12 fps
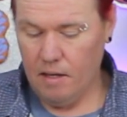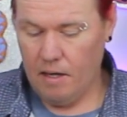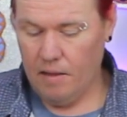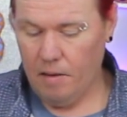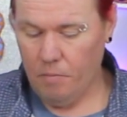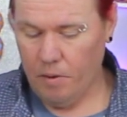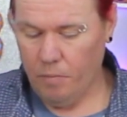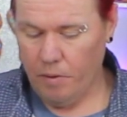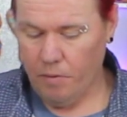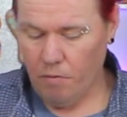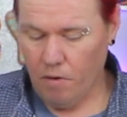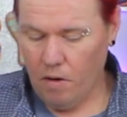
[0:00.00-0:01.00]
And then when we
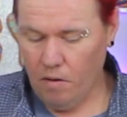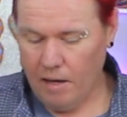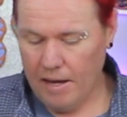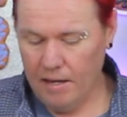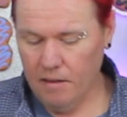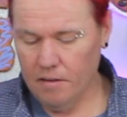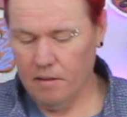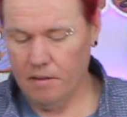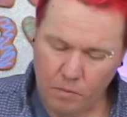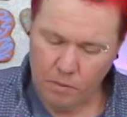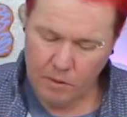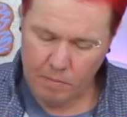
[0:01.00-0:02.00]
roll out,
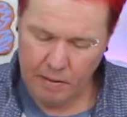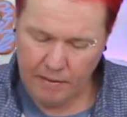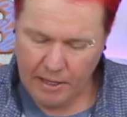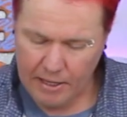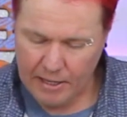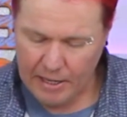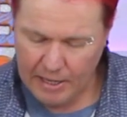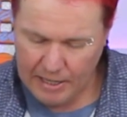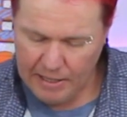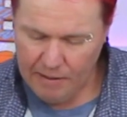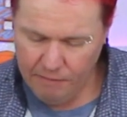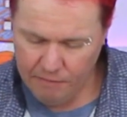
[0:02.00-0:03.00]
we'll split that in
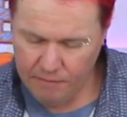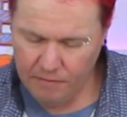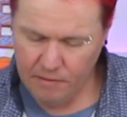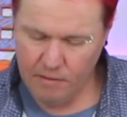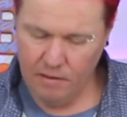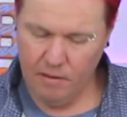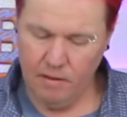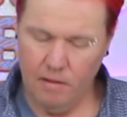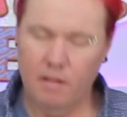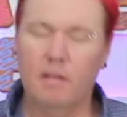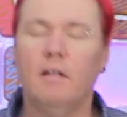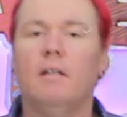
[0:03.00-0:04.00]
half.
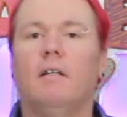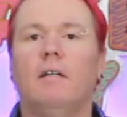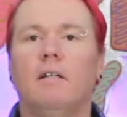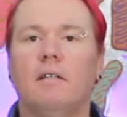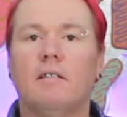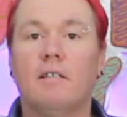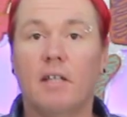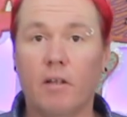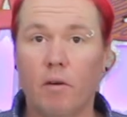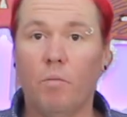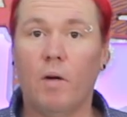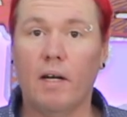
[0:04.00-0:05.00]
It's thicker
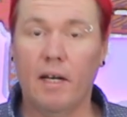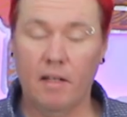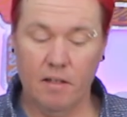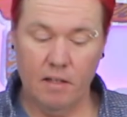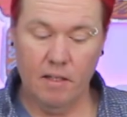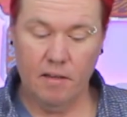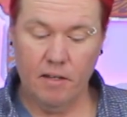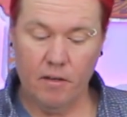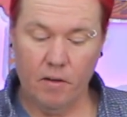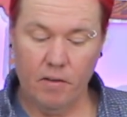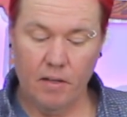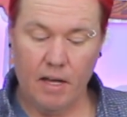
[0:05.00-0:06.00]
on one end and thinner
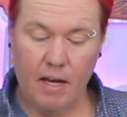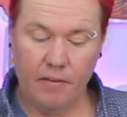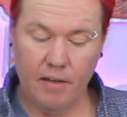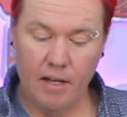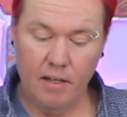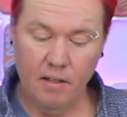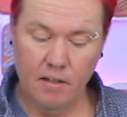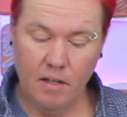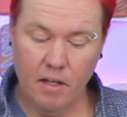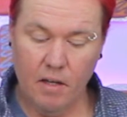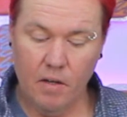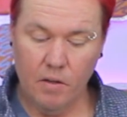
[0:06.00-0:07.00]
on the other end.
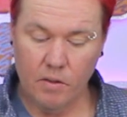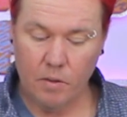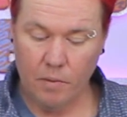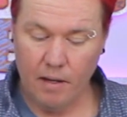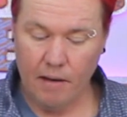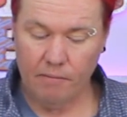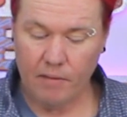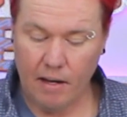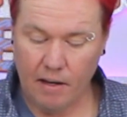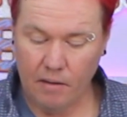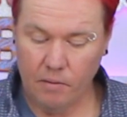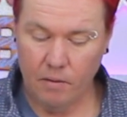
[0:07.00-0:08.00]
So we have
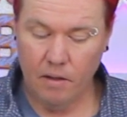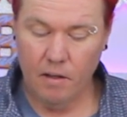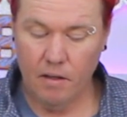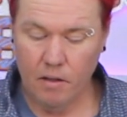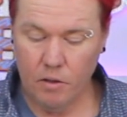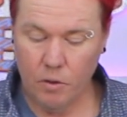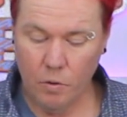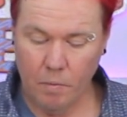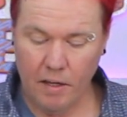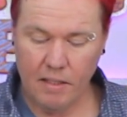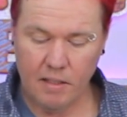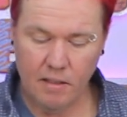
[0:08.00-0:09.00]
now two
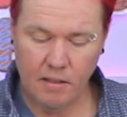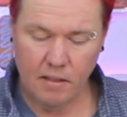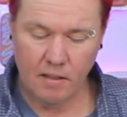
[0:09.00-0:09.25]
pieces.